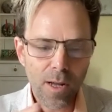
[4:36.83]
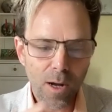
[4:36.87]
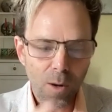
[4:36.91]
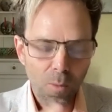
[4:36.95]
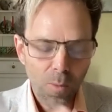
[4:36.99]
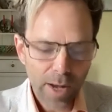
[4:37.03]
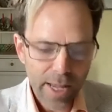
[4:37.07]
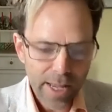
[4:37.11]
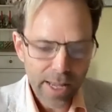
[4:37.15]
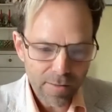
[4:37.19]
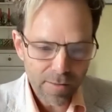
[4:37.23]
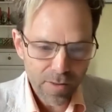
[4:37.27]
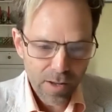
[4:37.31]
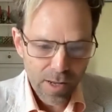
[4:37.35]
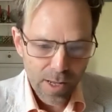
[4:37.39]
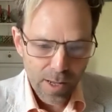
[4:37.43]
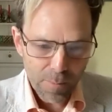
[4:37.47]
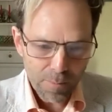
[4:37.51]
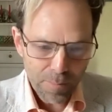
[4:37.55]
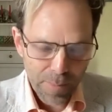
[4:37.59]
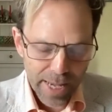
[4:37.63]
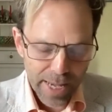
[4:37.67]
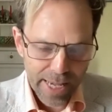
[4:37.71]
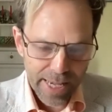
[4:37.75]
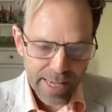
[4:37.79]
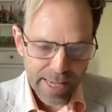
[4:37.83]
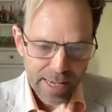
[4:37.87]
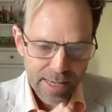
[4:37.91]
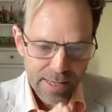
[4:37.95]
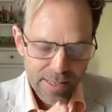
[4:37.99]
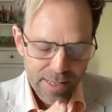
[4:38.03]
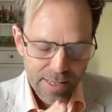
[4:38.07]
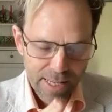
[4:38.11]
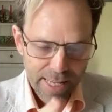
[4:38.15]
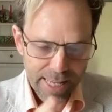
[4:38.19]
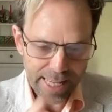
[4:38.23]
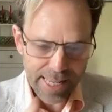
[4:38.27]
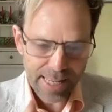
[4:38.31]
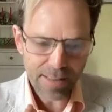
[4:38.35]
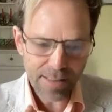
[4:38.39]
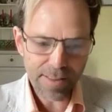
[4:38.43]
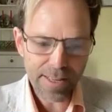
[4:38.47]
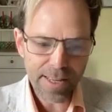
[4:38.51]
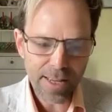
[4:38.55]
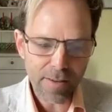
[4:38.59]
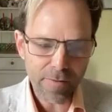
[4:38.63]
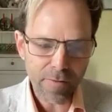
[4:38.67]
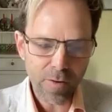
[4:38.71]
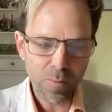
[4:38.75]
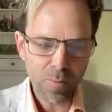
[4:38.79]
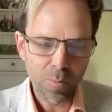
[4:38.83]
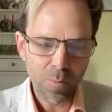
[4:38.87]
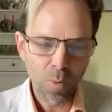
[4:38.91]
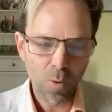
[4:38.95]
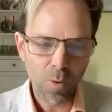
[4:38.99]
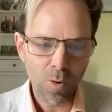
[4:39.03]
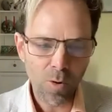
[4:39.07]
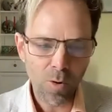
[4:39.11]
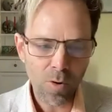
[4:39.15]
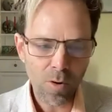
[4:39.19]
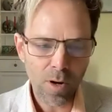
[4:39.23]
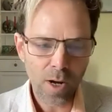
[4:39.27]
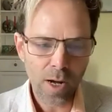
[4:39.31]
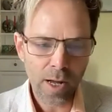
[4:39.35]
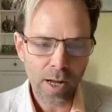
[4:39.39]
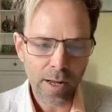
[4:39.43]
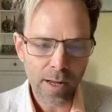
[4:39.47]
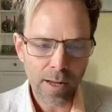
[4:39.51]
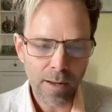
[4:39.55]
a way of making it easier for more